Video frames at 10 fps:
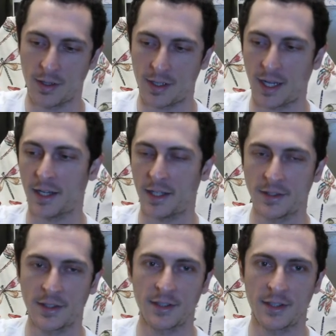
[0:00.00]
of
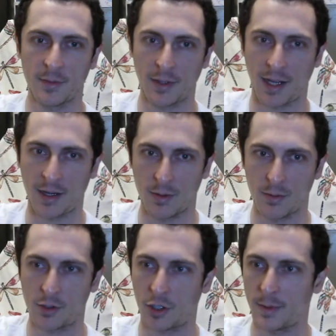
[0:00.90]
consistent with how
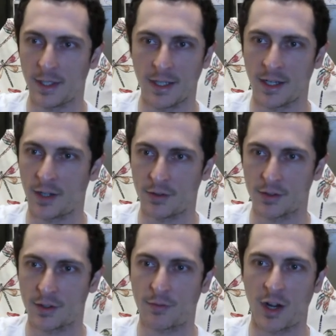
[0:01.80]
Kirby and
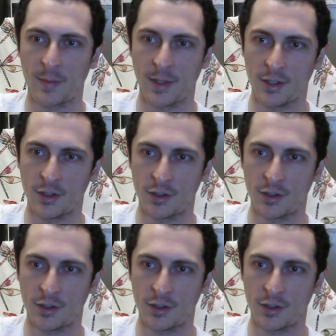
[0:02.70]
others frame it,